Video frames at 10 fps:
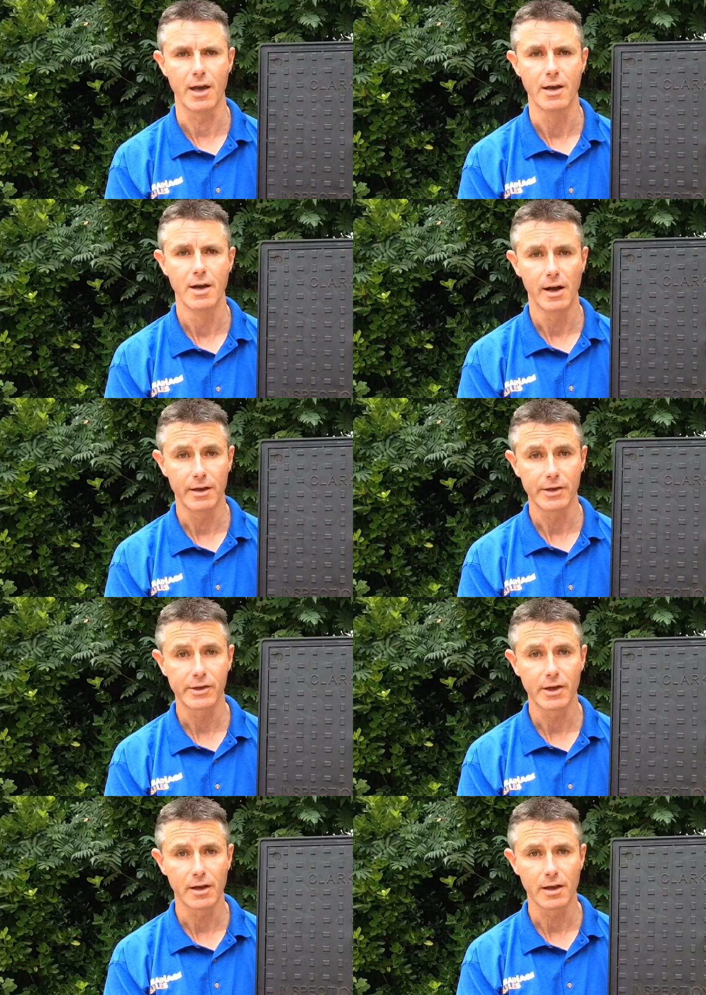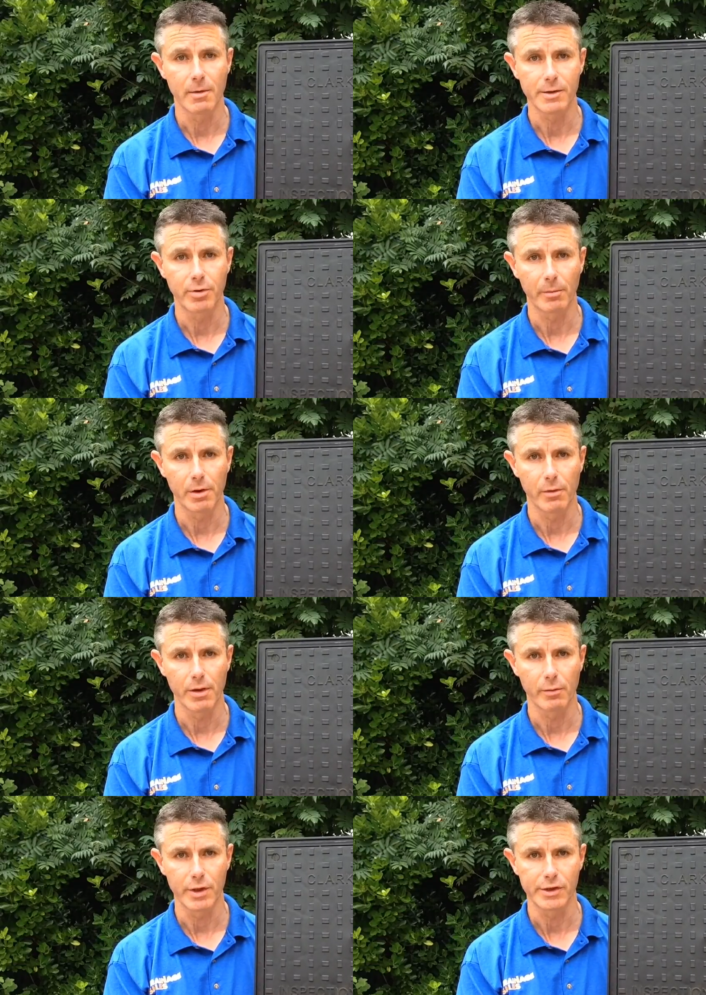and this is certainly the most popular one
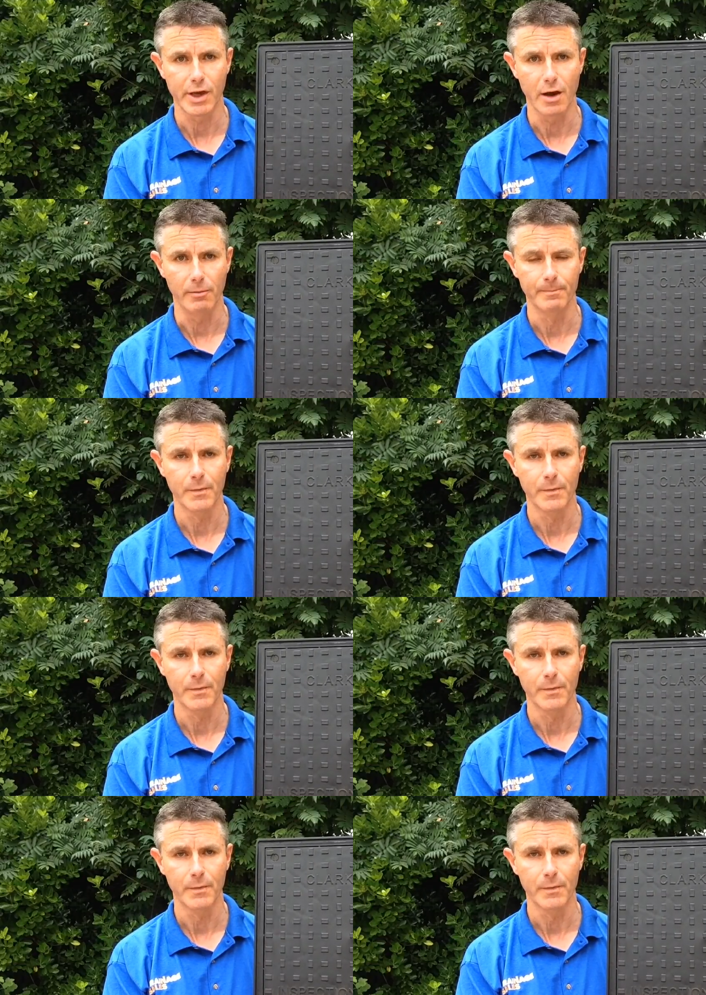that we sell.